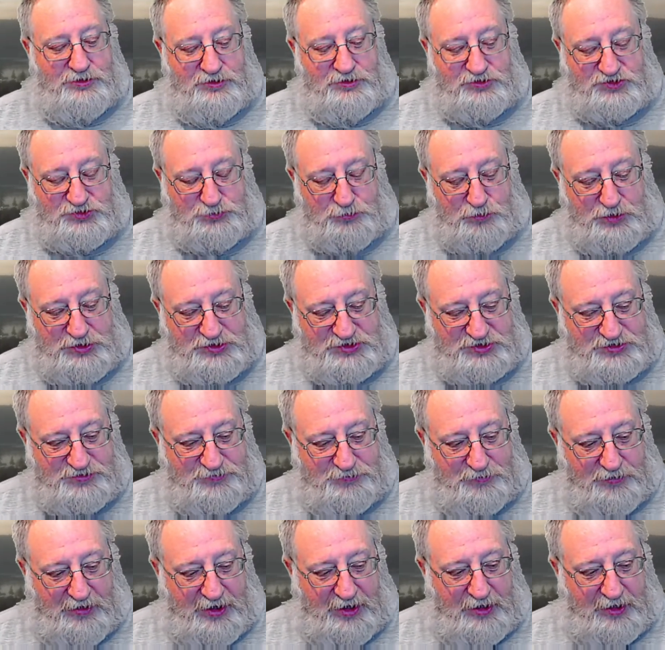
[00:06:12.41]
Some reasons
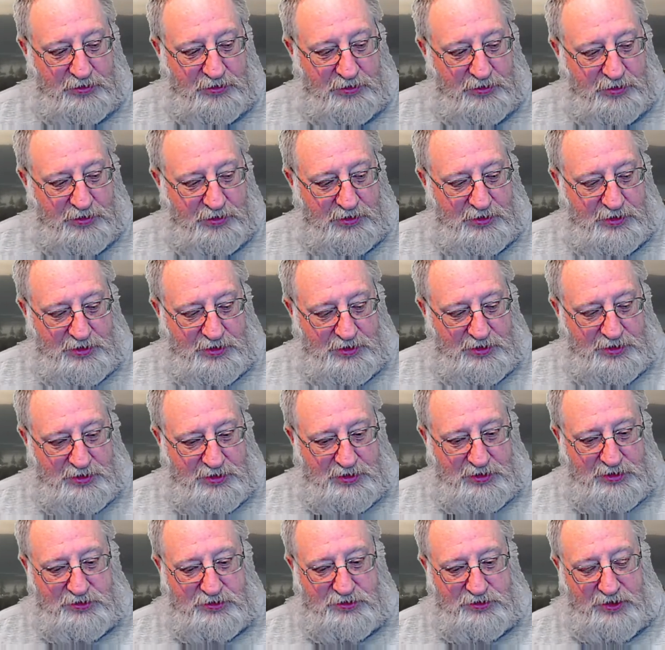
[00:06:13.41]
for that.
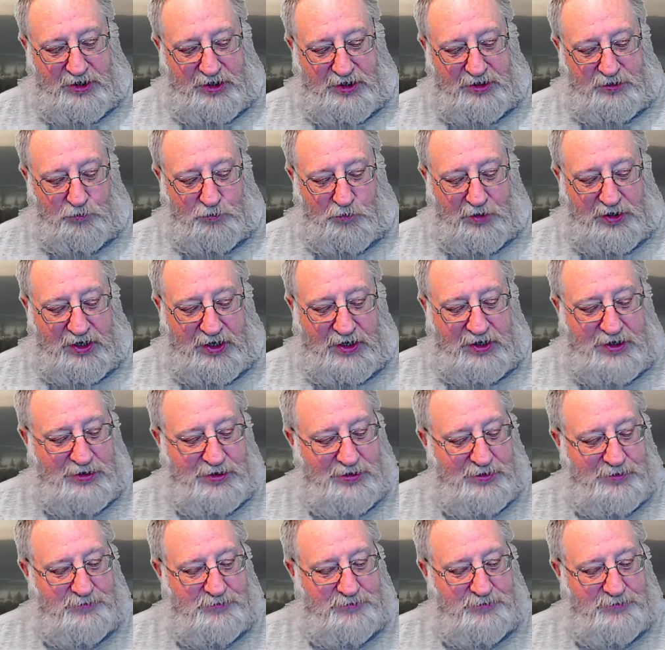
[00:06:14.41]
United Way